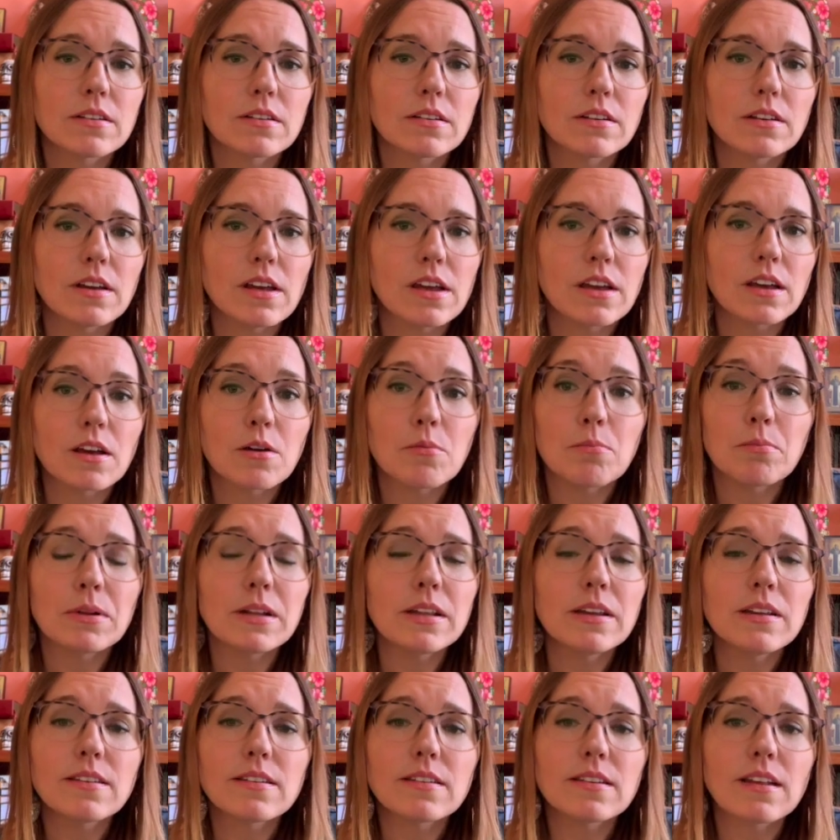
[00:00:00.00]
in
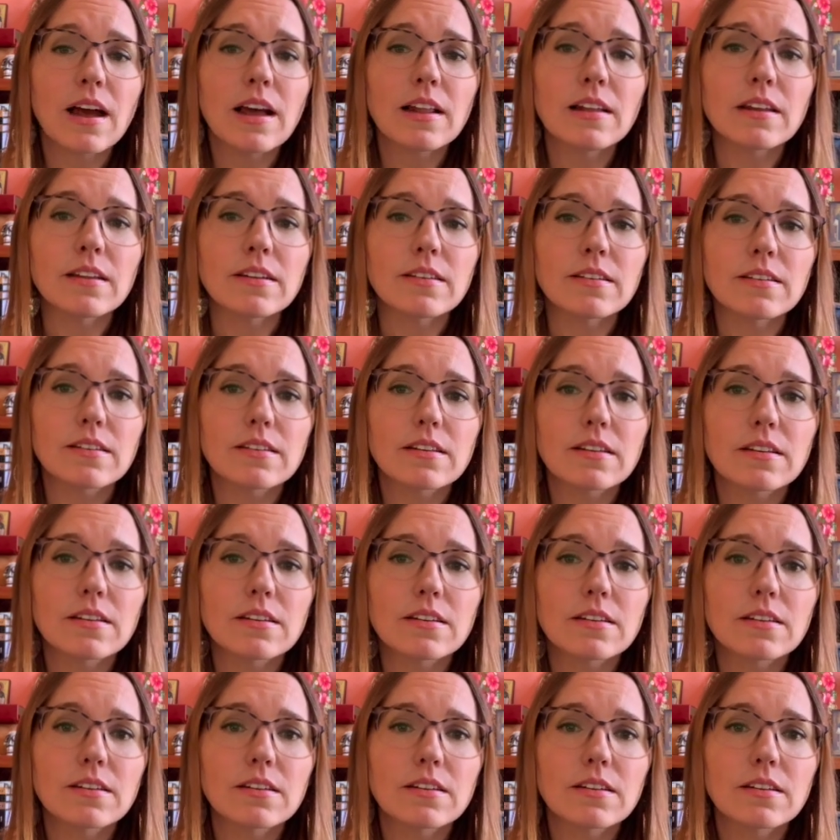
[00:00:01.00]
complete silence,
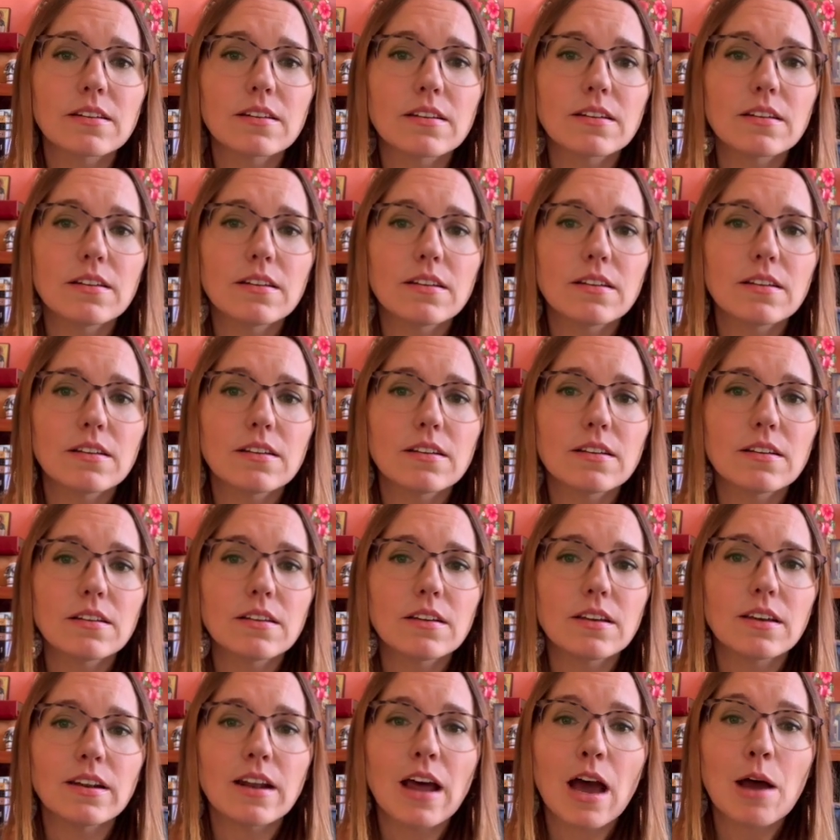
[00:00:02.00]

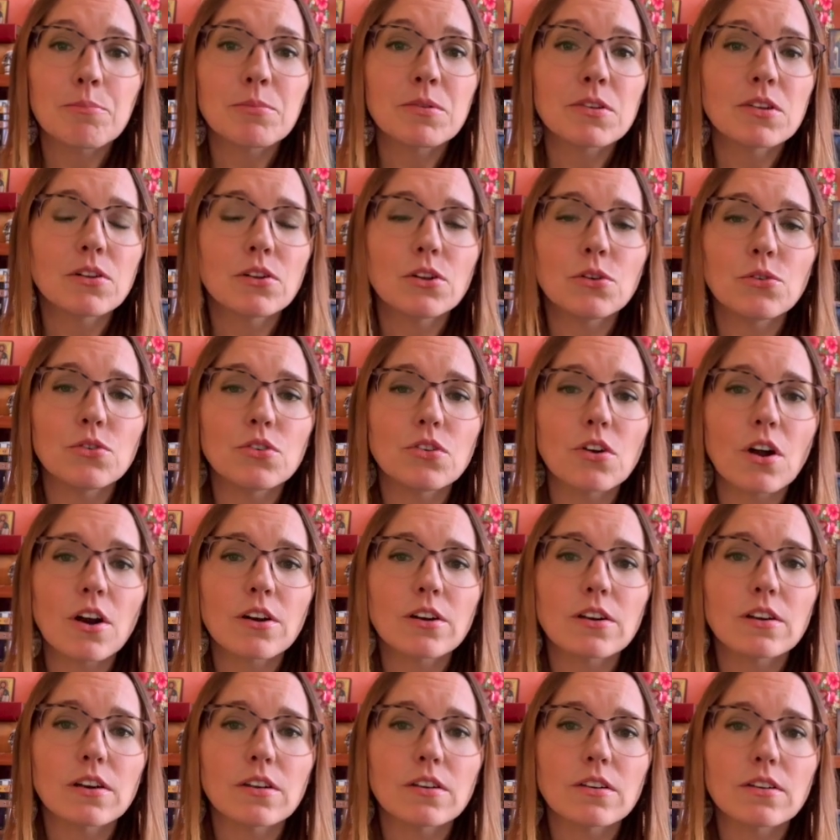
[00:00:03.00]
in absolute
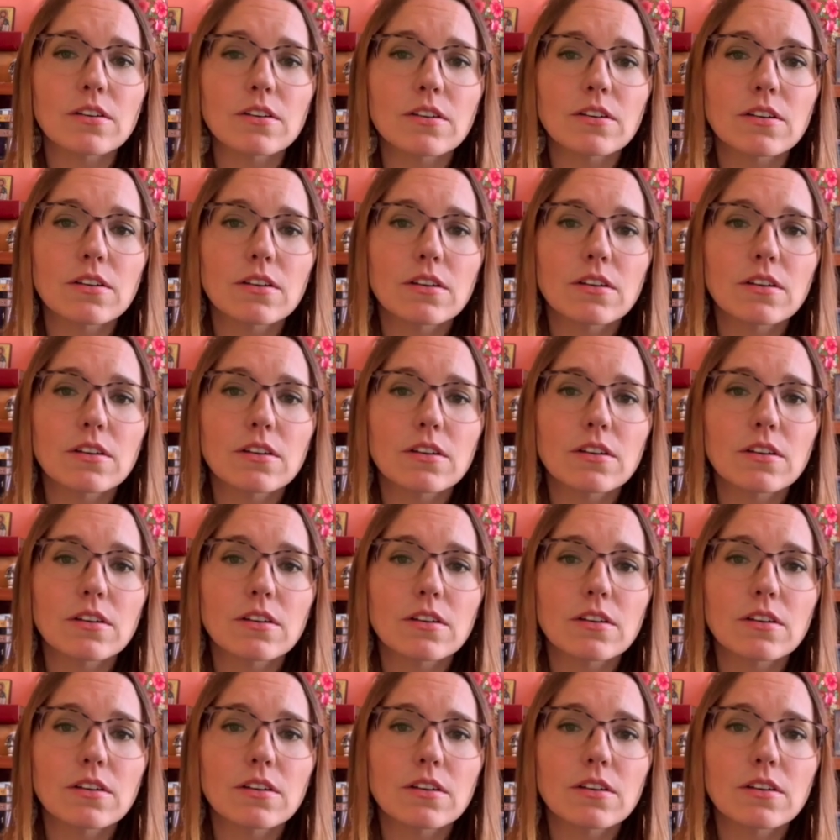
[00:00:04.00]
darkness,